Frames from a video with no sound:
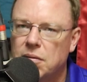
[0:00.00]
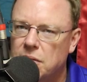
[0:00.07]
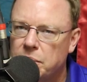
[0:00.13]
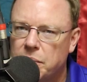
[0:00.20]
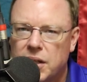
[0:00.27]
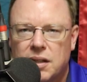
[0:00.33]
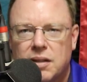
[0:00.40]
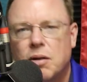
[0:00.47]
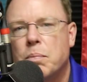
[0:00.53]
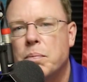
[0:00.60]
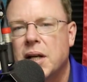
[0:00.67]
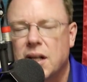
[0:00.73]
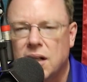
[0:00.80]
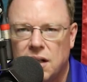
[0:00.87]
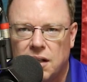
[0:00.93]
they're
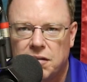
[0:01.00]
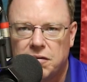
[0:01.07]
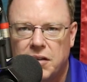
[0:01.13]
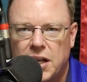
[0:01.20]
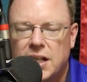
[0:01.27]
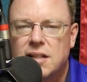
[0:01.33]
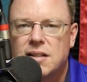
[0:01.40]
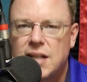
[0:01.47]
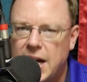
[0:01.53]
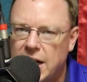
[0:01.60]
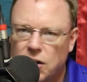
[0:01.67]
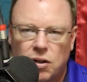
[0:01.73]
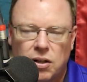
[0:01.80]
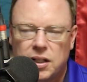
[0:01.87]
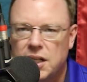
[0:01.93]
big enough. They can
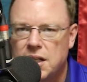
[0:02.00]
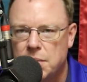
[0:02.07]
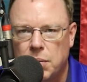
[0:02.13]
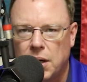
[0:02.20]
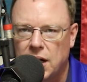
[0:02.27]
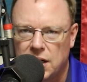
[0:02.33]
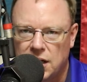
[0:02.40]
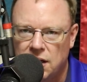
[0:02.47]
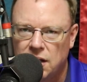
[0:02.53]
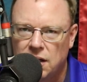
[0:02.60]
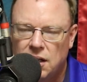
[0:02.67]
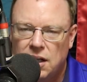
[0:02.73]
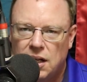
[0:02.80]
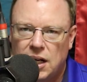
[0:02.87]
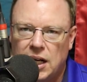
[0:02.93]
take on anybody.
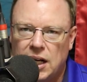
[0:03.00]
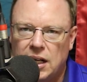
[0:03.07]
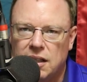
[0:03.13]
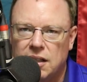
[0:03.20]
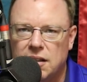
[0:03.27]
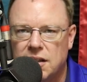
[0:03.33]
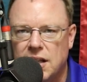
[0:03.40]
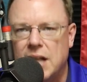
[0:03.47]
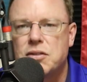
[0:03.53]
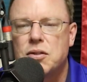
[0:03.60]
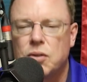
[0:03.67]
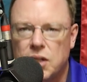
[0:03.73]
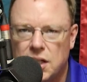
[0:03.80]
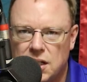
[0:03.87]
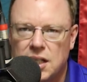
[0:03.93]
That's
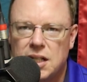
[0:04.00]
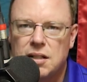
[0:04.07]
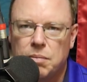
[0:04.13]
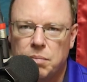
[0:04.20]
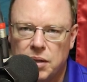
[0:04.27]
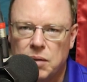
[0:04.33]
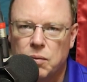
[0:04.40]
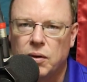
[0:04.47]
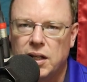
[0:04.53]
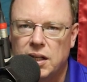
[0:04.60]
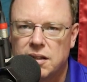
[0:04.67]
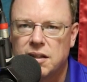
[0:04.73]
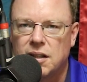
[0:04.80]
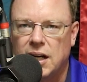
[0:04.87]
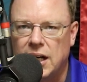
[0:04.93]
who you need to be
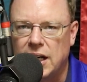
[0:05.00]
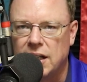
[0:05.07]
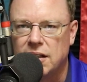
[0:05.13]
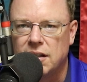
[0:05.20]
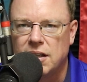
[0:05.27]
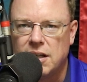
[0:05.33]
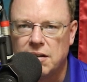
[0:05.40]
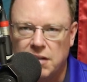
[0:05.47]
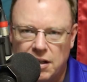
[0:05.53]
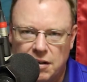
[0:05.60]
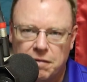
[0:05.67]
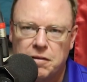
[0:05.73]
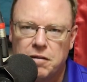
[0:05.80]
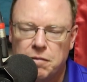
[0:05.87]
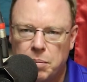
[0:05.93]
with
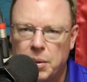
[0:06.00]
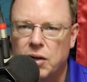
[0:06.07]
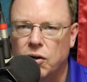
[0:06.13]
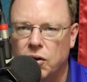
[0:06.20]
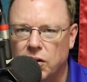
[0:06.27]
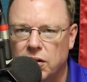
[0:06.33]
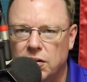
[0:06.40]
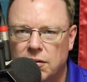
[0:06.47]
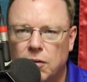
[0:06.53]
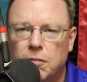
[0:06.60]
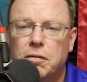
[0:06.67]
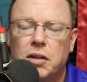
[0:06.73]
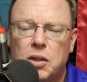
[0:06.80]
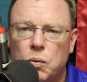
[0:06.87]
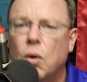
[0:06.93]
if you've been hurt.
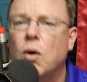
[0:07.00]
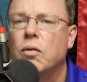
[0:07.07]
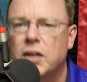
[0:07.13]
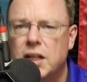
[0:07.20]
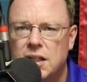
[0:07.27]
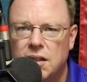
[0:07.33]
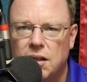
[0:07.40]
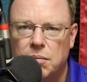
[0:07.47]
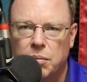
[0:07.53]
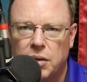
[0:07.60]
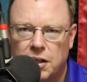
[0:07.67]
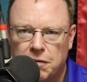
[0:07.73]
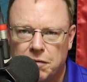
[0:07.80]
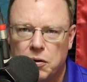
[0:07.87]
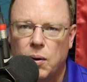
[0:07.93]
Hopefully you won't need them, but
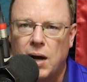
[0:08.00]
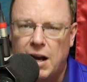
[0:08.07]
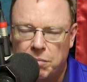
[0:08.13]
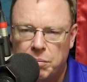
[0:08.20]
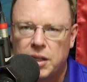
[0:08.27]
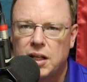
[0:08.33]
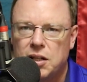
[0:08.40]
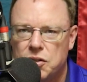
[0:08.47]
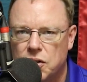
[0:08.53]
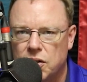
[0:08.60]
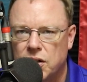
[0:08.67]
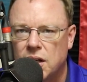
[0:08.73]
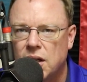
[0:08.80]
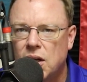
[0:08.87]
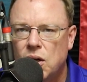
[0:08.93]
if you have been
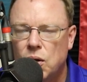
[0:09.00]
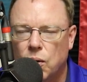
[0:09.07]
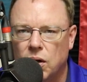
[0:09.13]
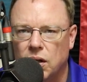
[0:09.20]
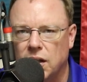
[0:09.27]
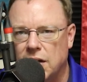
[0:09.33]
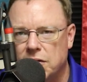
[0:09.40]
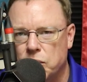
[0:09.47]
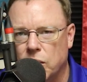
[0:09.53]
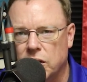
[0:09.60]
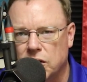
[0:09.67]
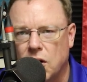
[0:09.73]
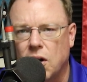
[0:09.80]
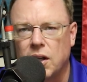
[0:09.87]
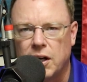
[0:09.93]
injured or a loved one,
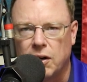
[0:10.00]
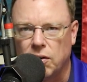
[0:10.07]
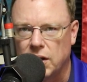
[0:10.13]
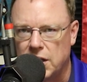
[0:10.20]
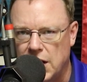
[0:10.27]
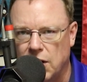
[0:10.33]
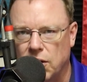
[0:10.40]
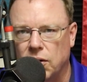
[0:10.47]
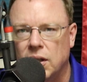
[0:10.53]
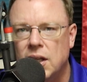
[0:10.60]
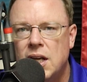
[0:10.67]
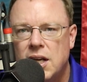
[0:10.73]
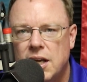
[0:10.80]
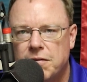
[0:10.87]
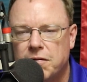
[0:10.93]
call Harrell and Harrell
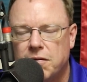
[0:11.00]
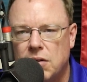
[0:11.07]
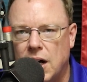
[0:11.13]
at